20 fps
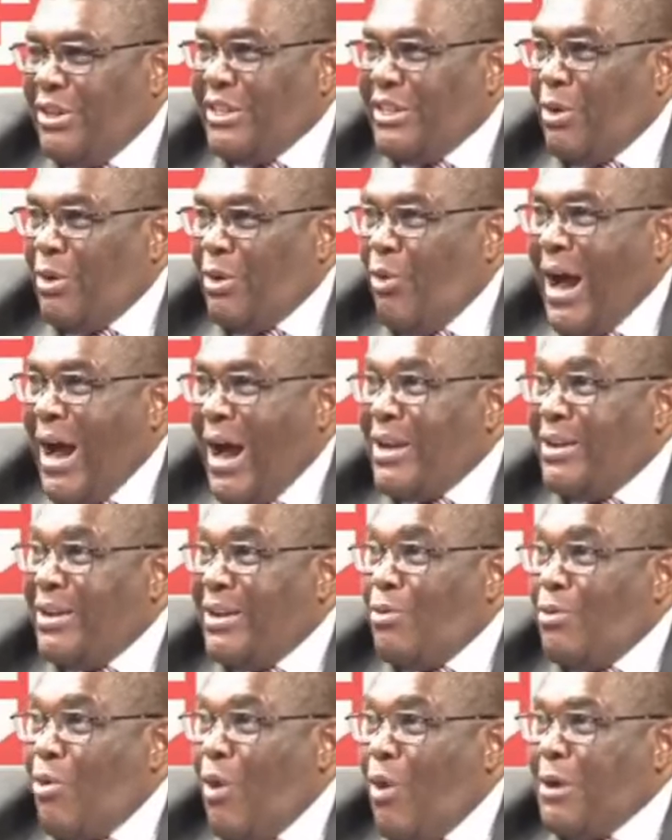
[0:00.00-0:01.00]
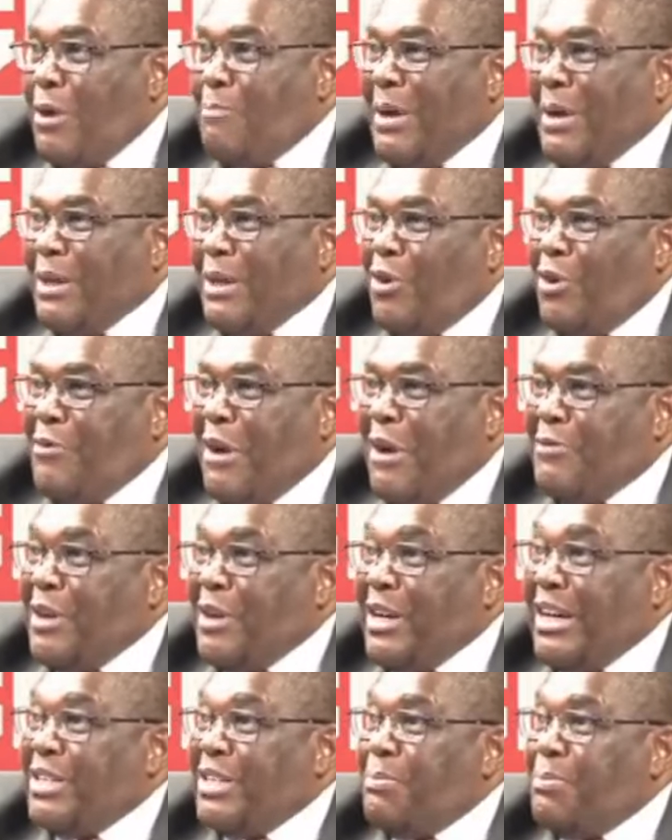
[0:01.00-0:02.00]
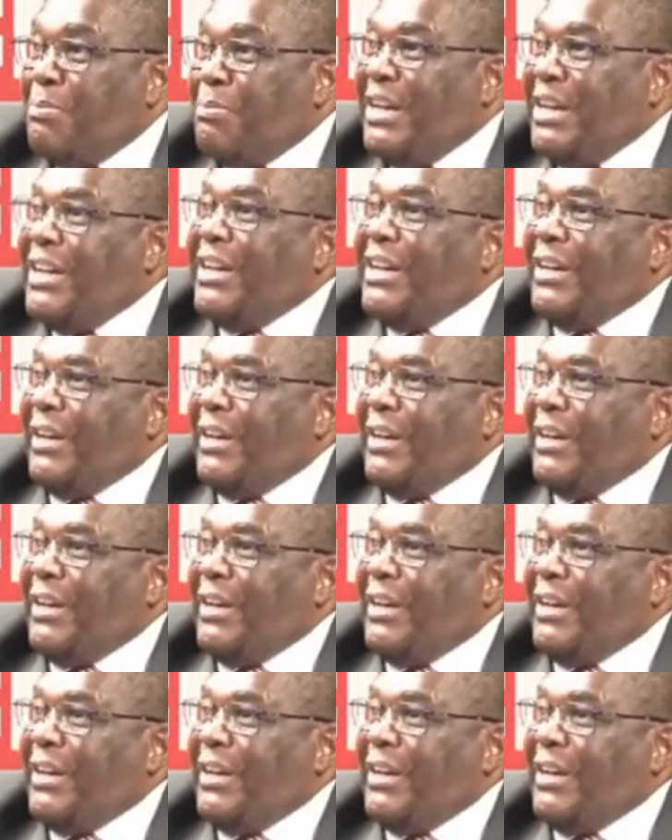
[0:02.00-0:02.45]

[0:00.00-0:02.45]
One part of Africa is bleeding.